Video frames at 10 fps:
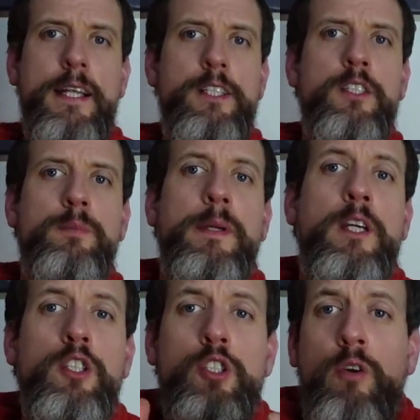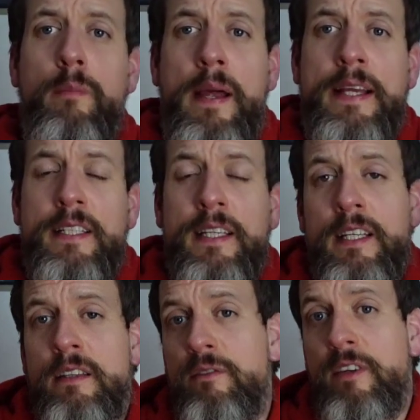legends, because you're amazing
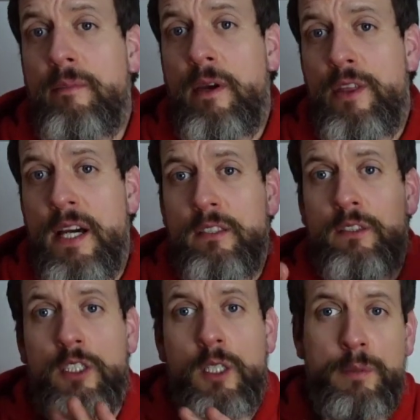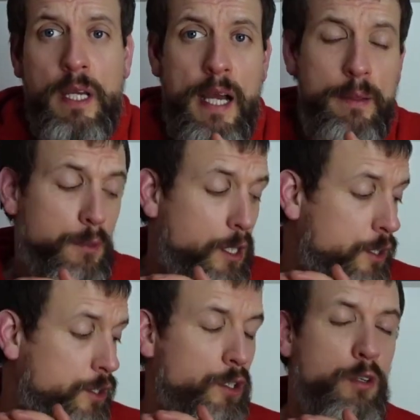and you give me 1,000 subs, I'm going
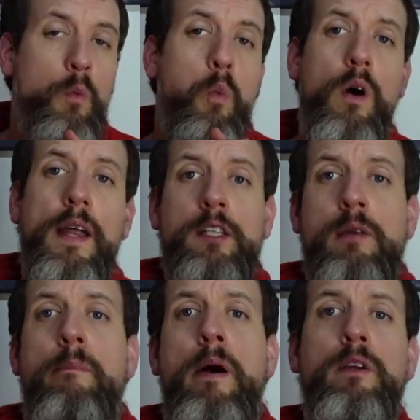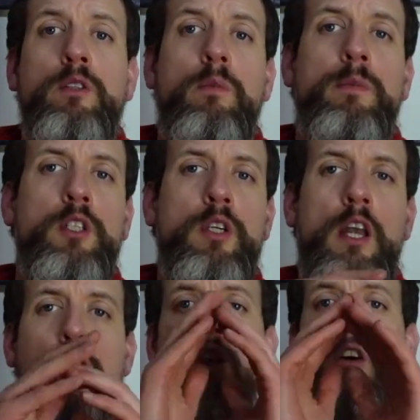to do you one extra bonus one because I
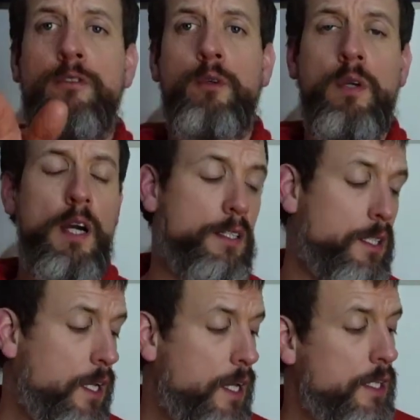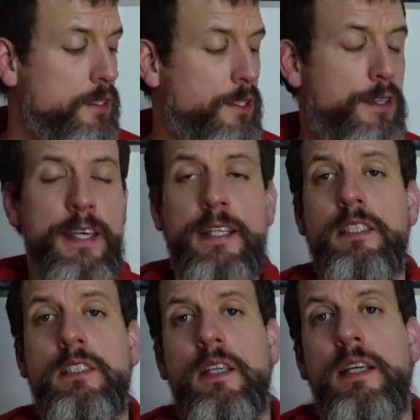love you guys. So
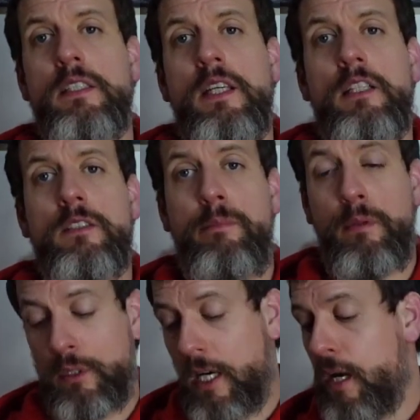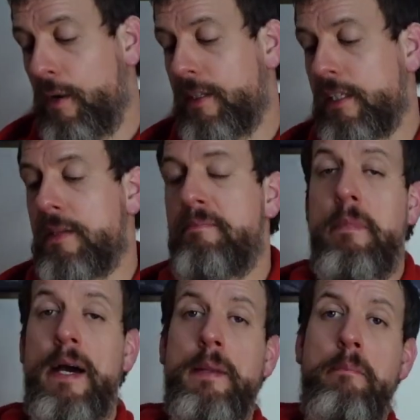this is the House of Bulgari. This is
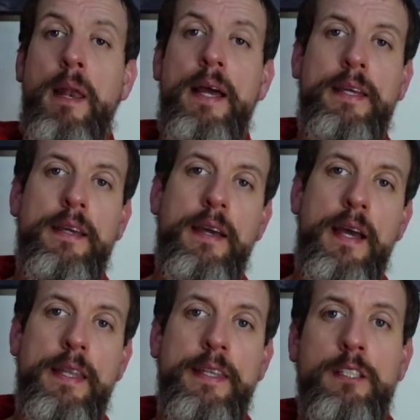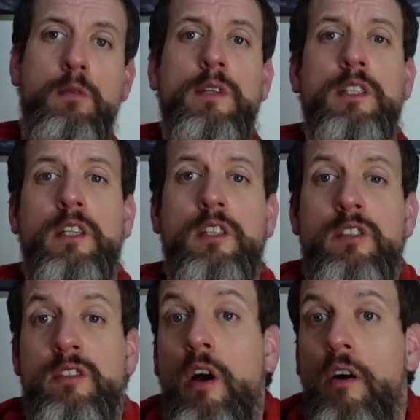Man in Black. And this one is an
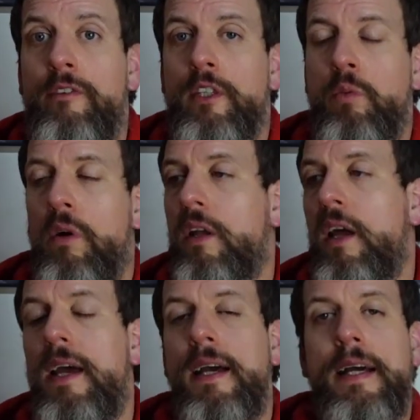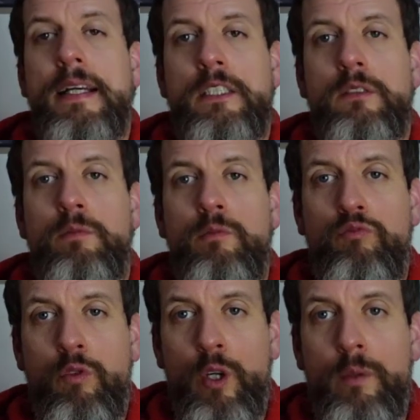obvious one. It's
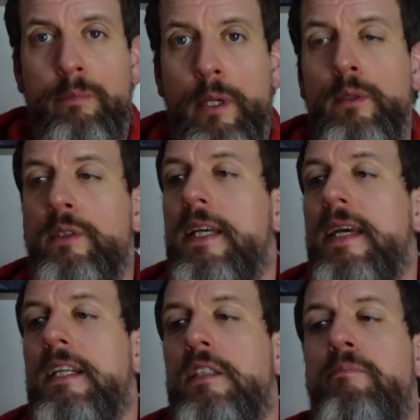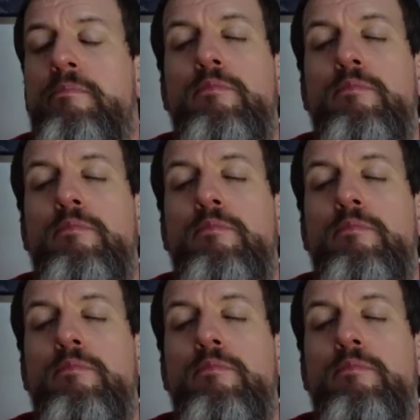boozy. It's